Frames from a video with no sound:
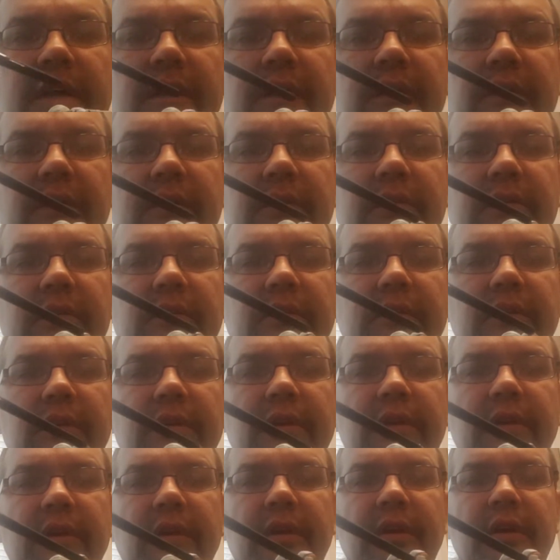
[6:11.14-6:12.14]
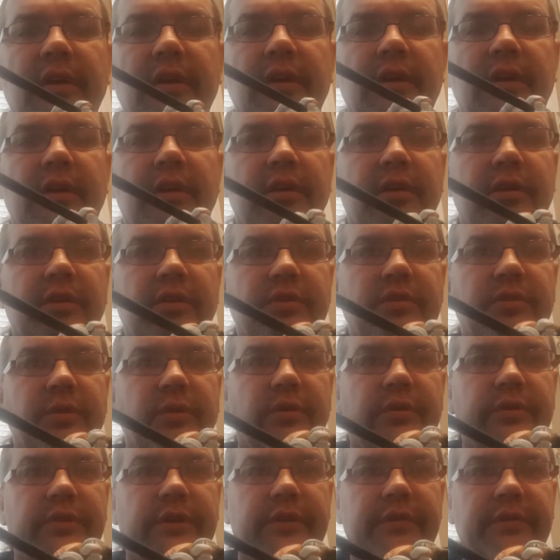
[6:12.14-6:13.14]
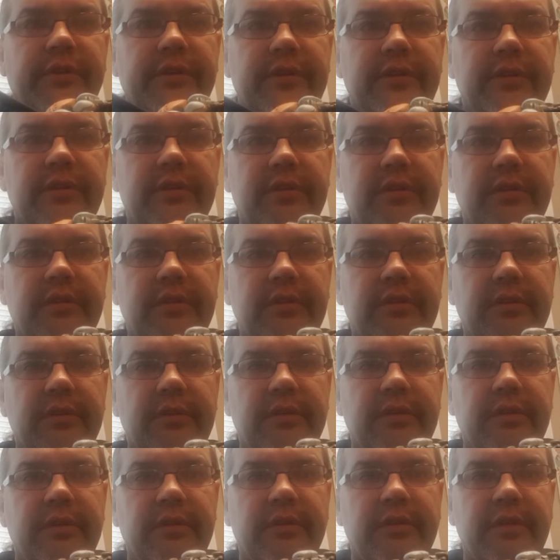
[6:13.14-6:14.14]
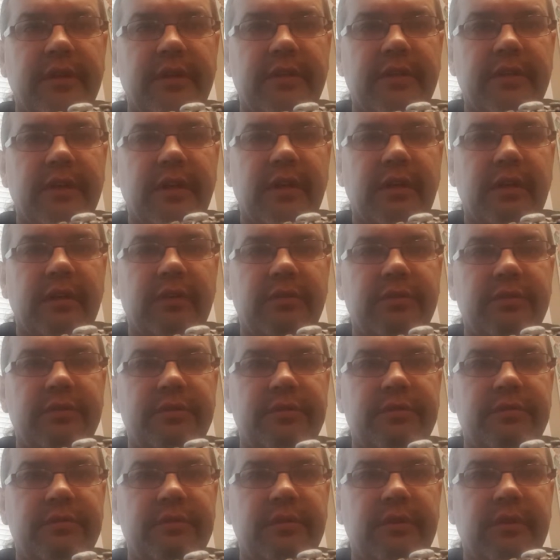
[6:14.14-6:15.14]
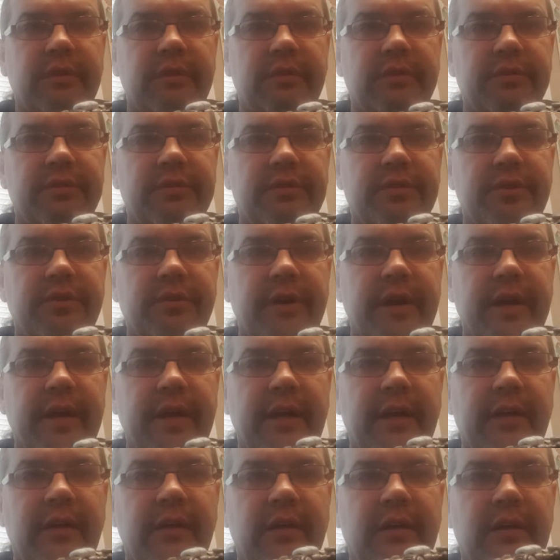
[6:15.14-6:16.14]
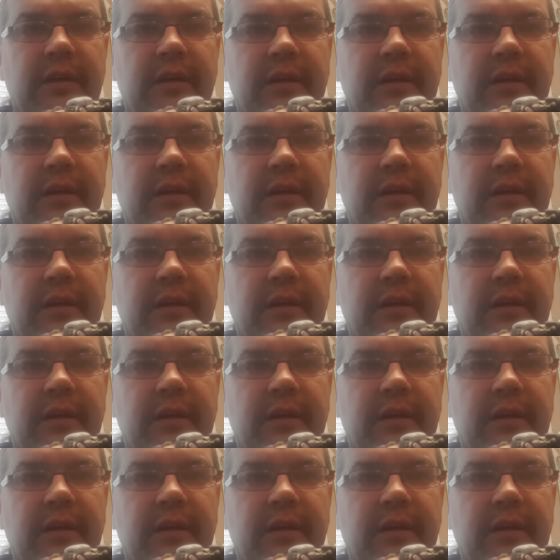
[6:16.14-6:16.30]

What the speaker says: a control surface. It looks like it's got a little screen,